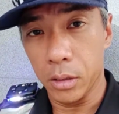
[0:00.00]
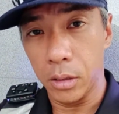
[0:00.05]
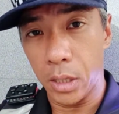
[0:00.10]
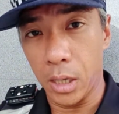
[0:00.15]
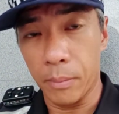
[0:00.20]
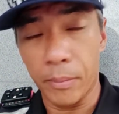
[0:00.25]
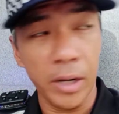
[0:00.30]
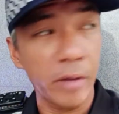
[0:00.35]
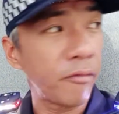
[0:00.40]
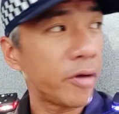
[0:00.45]

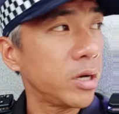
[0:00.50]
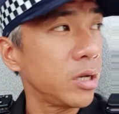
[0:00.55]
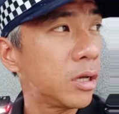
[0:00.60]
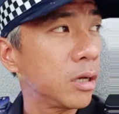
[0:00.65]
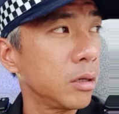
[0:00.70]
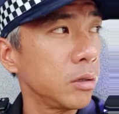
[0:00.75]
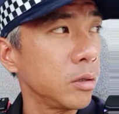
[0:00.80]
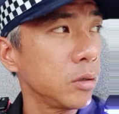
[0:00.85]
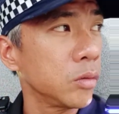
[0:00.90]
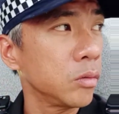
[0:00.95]
thereby
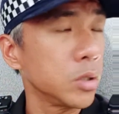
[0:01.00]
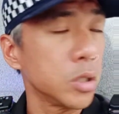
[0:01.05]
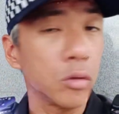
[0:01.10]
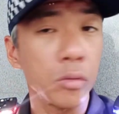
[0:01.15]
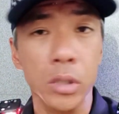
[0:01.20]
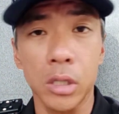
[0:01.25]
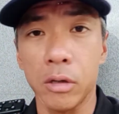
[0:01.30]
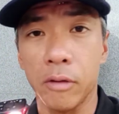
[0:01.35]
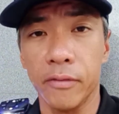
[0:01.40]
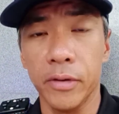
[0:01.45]
render you
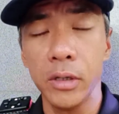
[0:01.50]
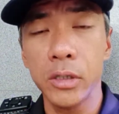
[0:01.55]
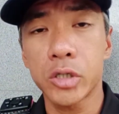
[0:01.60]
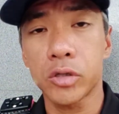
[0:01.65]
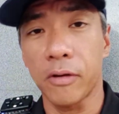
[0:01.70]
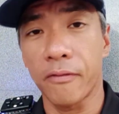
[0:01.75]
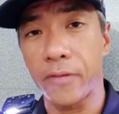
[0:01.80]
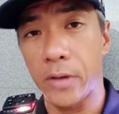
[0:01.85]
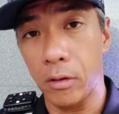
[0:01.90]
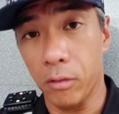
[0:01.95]
guilty of a
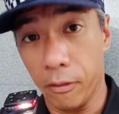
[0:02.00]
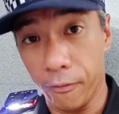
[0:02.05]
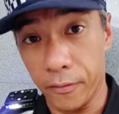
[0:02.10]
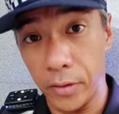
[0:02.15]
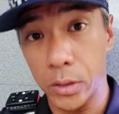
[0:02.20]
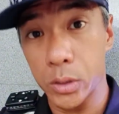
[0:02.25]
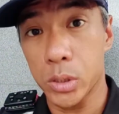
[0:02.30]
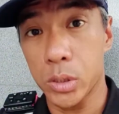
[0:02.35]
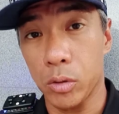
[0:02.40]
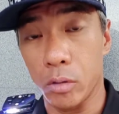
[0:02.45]
traffic
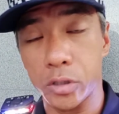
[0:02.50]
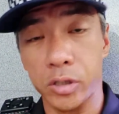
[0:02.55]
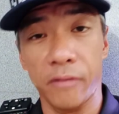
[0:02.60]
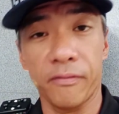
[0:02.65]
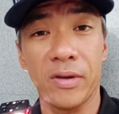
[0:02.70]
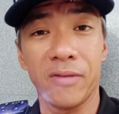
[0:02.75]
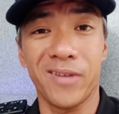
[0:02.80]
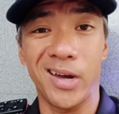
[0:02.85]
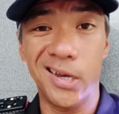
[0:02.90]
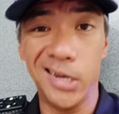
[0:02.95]
offence or
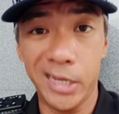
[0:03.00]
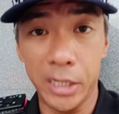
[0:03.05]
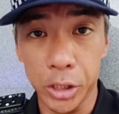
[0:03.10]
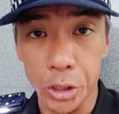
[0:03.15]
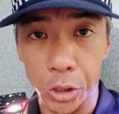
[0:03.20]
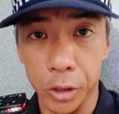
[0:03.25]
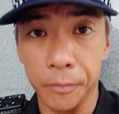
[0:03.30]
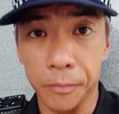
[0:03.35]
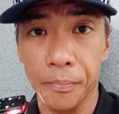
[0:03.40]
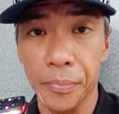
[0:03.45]
traffic
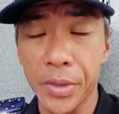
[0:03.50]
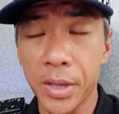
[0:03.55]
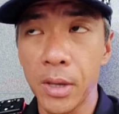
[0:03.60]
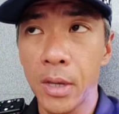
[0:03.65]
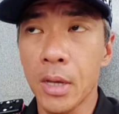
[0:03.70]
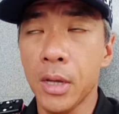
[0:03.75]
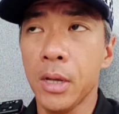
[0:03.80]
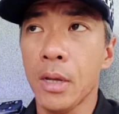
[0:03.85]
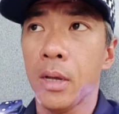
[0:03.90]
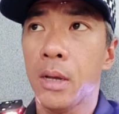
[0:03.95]
violation.
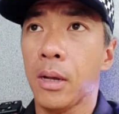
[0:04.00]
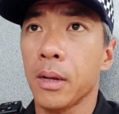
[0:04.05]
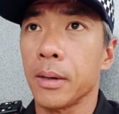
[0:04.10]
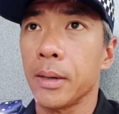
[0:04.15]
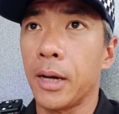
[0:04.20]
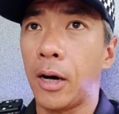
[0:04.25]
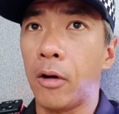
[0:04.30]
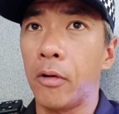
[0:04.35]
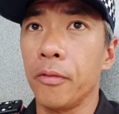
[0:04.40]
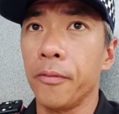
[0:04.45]

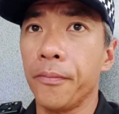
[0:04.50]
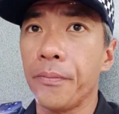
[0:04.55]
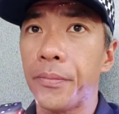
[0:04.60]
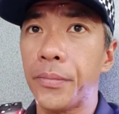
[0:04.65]
Now,